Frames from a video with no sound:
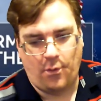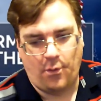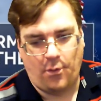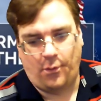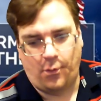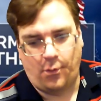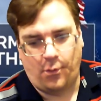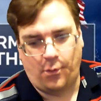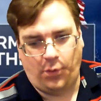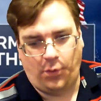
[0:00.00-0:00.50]

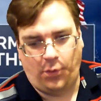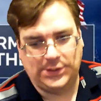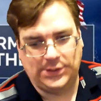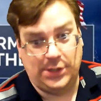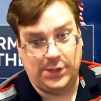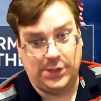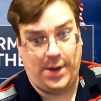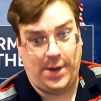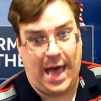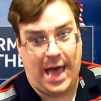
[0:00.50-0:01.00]
we'll see
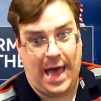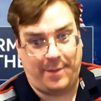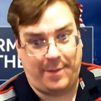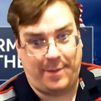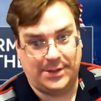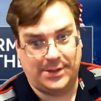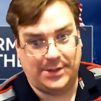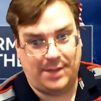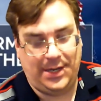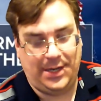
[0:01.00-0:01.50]
what
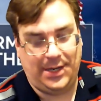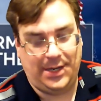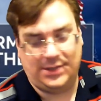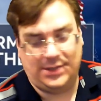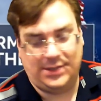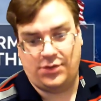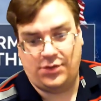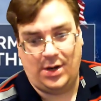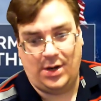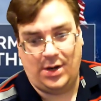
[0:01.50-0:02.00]
happens. I mean, it's
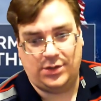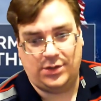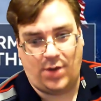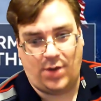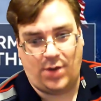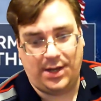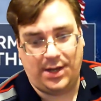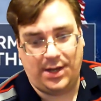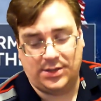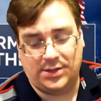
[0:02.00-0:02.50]

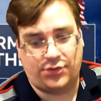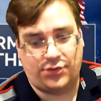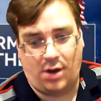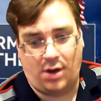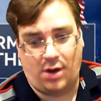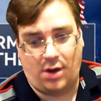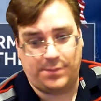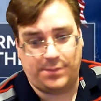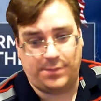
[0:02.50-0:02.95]
2020, it's Trump,